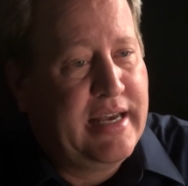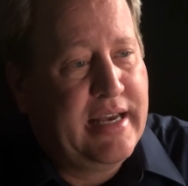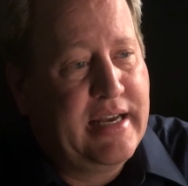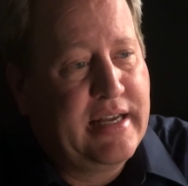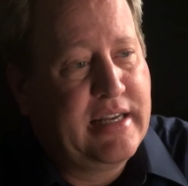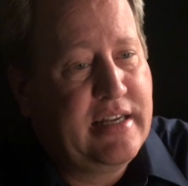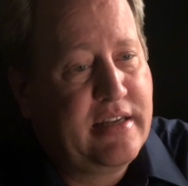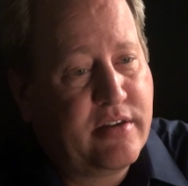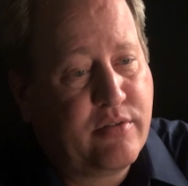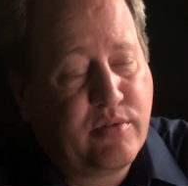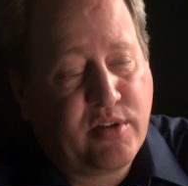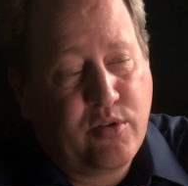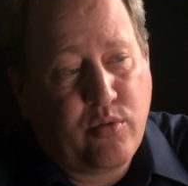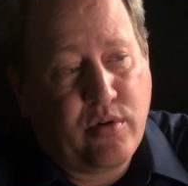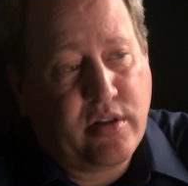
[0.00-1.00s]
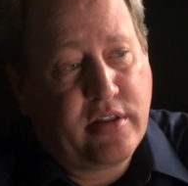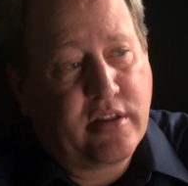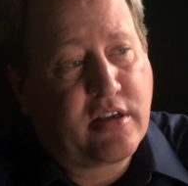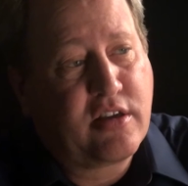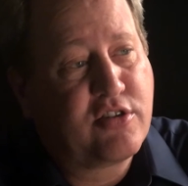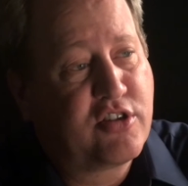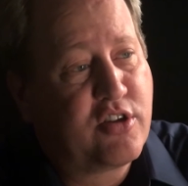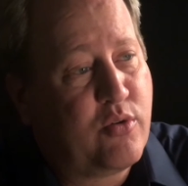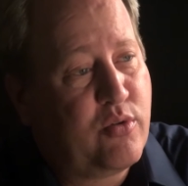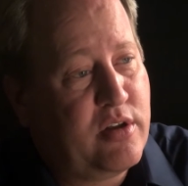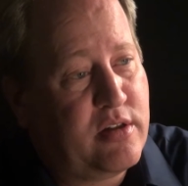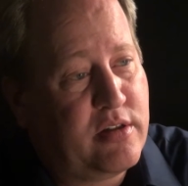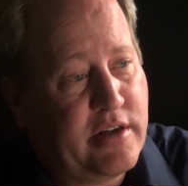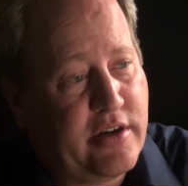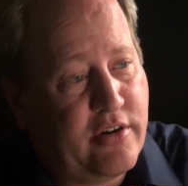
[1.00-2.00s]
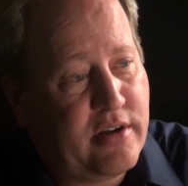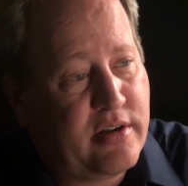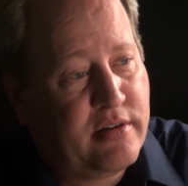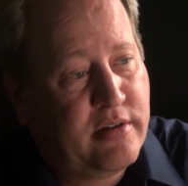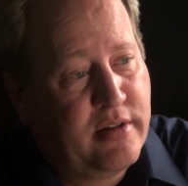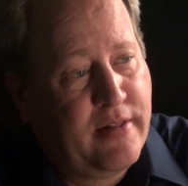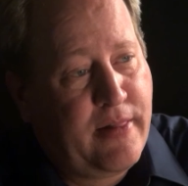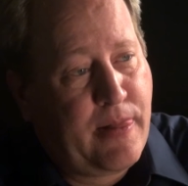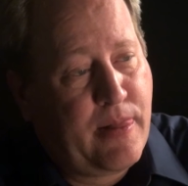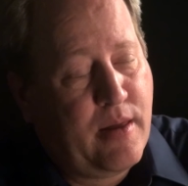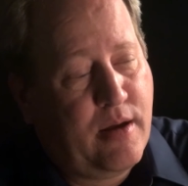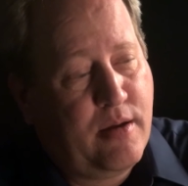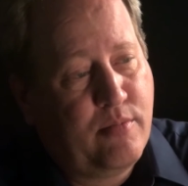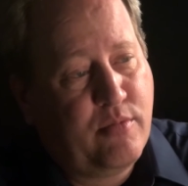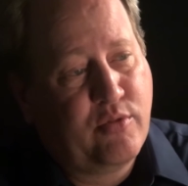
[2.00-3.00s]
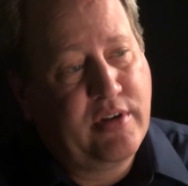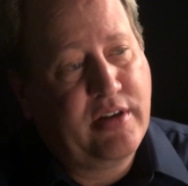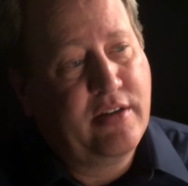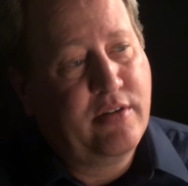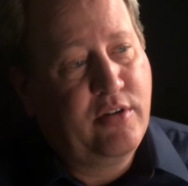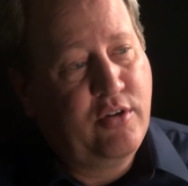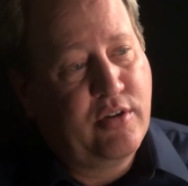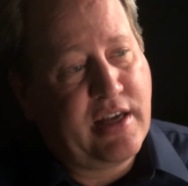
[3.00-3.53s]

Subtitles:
and he did really well in the custodial area. But we knew